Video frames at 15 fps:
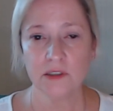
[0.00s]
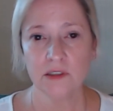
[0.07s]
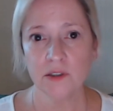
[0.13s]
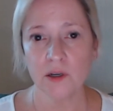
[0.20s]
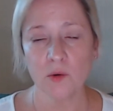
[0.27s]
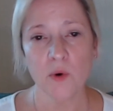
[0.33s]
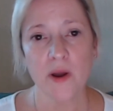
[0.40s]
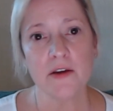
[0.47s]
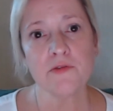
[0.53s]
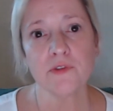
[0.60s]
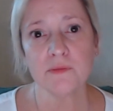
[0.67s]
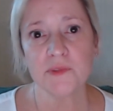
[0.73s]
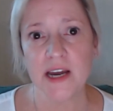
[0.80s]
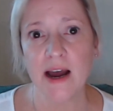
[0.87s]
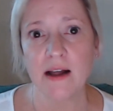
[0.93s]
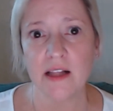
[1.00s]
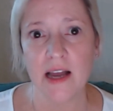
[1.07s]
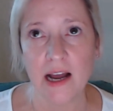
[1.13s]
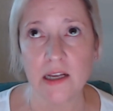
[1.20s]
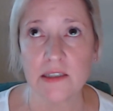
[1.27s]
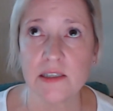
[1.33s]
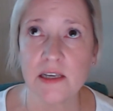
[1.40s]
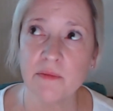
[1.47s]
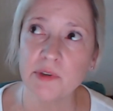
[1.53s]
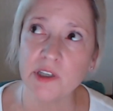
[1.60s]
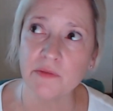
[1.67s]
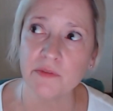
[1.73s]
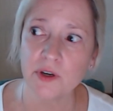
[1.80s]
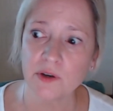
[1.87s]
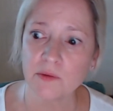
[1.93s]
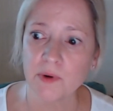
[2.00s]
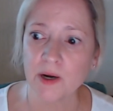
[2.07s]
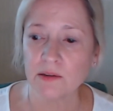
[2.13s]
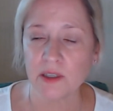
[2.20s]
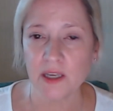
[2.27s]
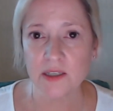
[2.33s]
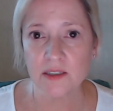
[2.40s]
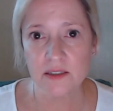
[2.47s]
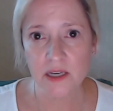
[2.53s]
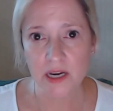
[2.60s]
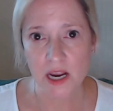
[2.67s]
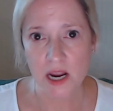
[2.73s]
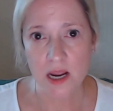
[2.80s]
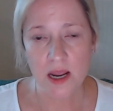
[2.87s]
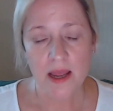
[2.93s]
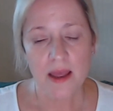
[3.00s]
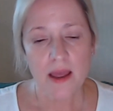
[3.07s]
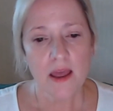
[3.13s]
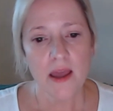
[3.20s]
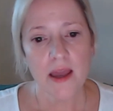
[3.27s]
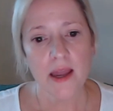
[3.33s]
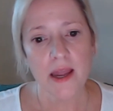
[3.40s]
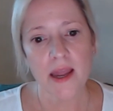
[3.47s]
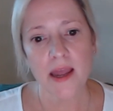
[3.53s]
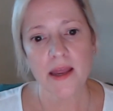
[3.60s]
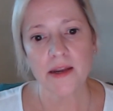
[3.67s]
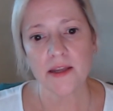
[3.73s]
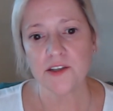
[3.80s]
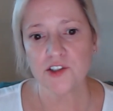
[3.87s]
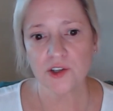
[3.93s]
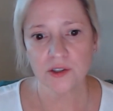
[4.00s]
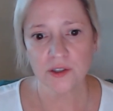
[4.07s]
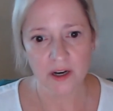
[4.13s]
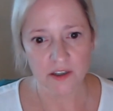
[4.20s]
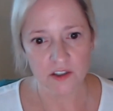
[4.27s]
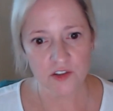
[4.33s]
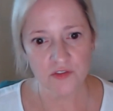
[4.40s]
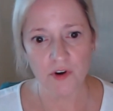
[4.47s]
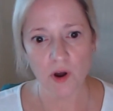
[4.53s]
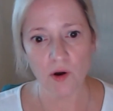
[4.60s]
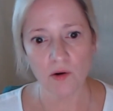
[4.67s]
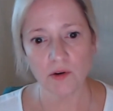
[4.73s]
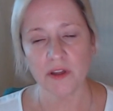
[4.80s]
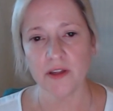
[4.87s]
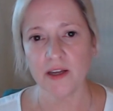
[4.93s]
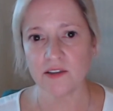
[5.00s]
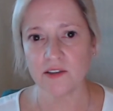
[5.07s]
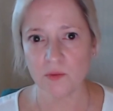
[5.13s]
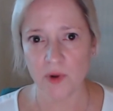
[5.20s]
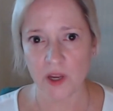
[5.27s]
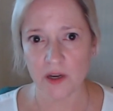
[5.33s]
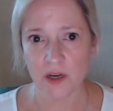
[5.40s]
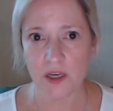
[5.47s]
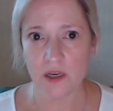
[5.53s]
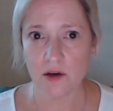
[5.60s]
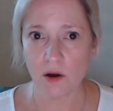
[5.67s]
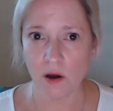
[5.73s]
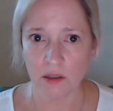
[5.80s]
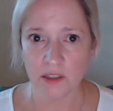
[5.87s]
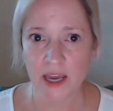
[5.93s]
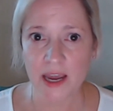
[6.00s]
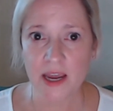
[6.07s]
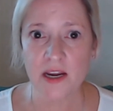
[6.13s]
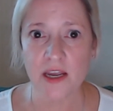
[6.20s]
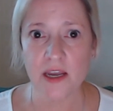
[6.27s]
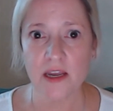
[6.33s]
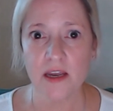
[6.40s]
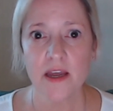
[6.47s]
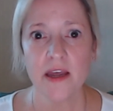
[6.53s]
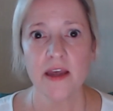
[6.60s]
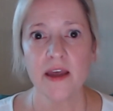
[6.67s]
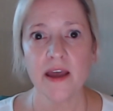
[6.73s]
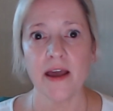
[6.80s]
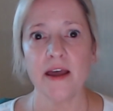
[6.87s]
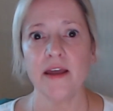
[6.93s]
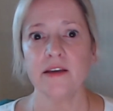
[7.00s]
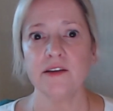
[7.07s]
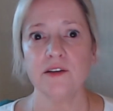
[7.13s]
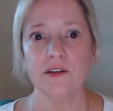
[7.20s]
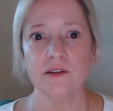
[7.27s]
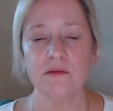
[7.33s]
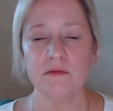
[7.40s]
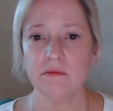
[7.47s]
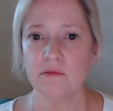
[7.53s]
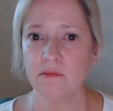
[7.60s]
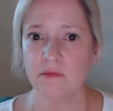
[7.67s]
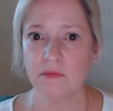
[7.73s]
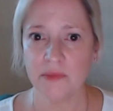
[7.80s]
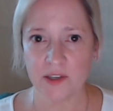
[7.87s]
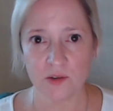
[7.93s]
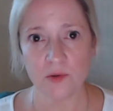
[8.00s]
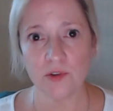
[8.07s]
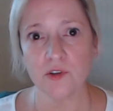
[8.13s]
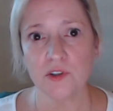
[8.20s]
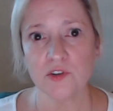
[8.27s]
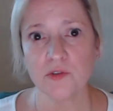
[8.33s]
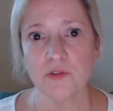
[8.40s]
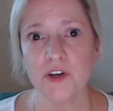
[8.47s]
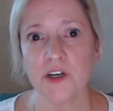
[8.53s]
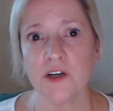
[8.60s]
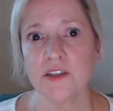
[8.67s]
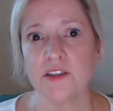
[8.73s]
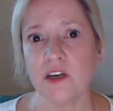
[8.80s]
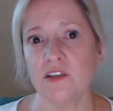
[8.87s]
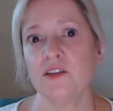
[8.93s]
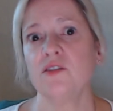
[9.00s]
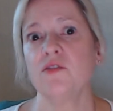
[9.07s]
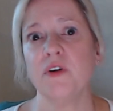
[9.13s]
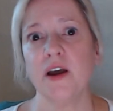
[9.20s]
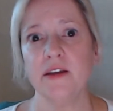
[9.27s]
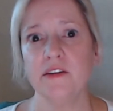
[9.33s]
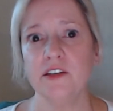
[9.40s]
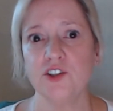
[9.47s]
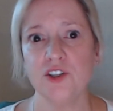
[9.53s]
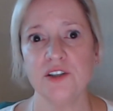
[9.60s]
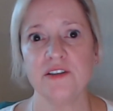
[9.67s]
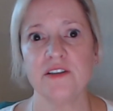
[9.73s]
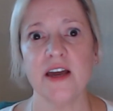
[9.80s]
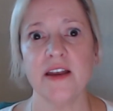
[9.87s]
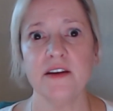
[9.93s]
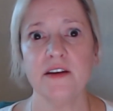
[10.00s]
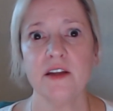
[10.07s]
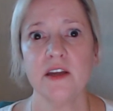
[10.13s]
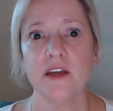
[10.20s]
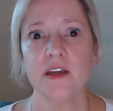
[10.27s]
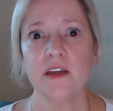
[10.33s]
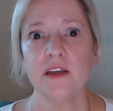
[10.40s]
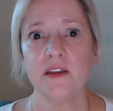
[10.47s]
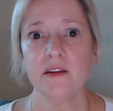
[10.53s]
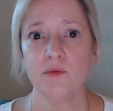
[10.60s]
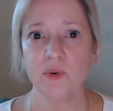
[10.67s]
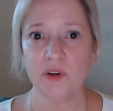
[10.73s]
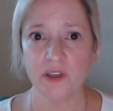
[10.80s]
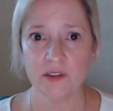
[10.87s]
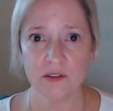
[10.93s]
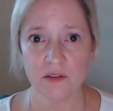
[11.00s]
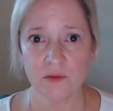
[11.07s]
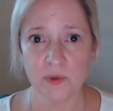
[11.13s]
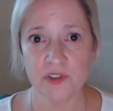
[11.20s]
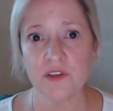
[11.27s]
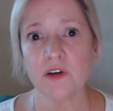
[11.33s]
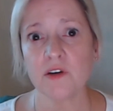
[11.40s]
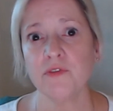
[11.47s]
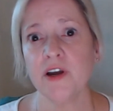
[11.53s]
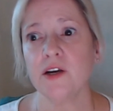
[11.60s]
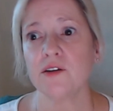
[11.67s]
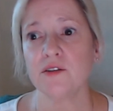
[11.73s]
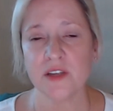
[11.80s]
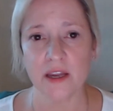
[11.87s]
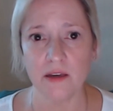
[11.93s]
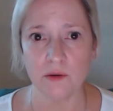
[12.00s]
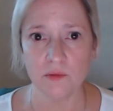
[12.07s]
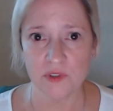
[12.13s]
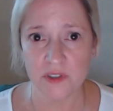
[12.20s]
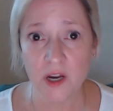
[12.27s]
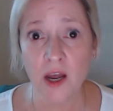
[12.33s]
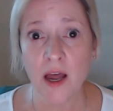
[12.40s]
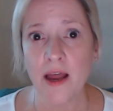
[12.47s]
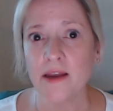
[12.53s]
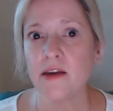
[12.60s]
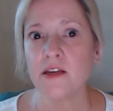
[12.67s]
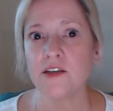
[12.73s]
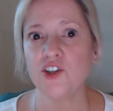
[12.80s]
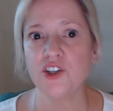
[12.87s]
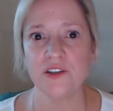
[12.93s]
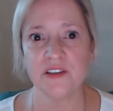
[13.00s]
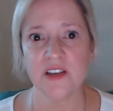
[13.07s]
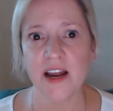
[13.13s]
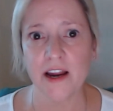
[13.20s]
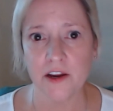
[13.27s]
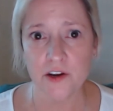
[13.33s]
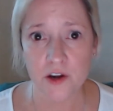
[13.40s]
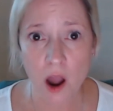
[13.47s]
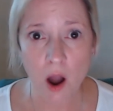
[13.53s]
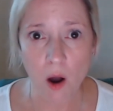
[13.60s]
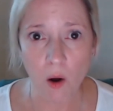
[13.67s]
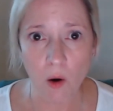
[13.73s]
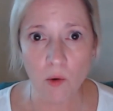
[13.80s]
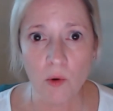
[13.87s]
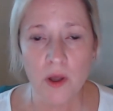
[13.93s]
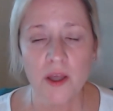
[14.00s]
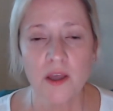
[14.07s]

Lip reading: away from Tallahassee. I believe they were around Lake City, and he turned on his phone, and that's when he called Katie. And that's when Luis Rivera testified that she said when Sigfredo said it was done, and she said, "I know."